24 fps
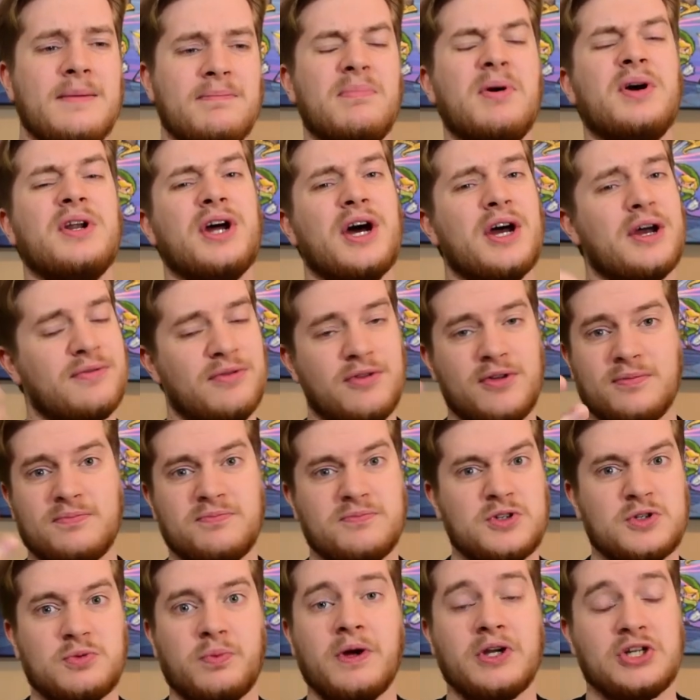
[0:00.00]
but the
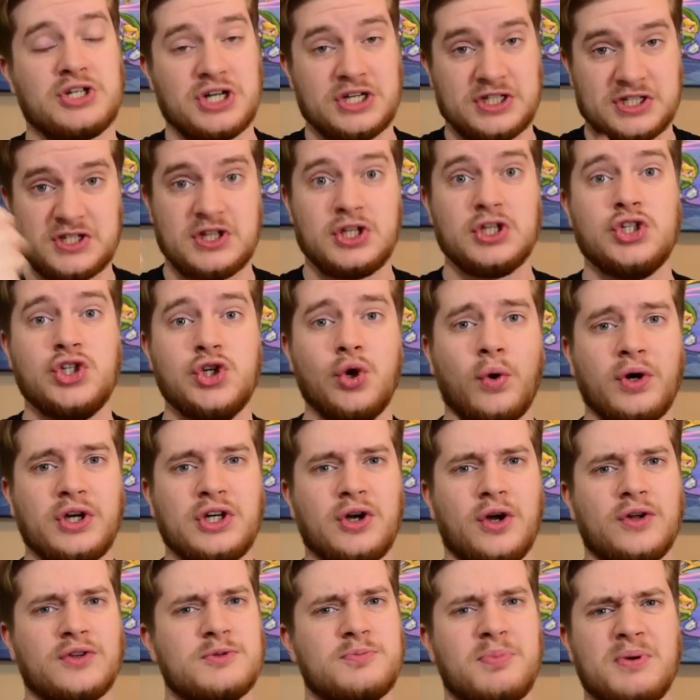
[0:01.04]
Switch, it's the
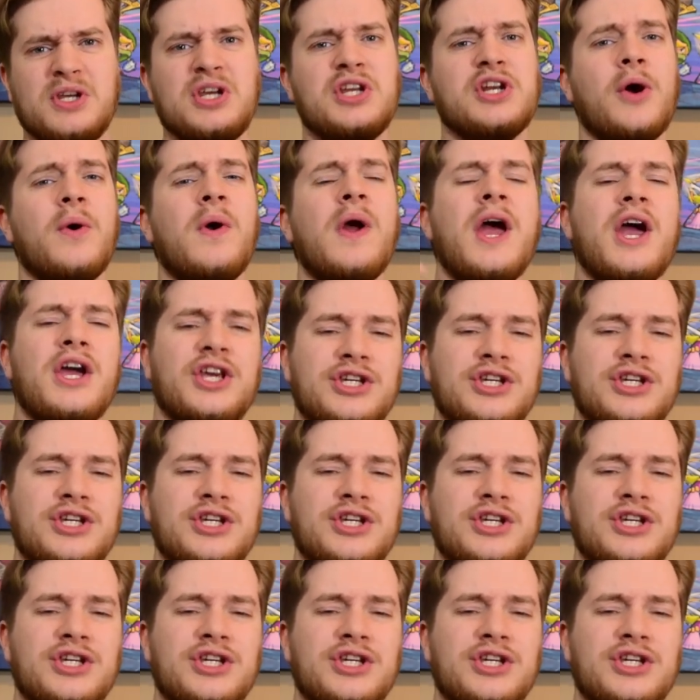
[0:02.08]
Joy-Cons, but, you know,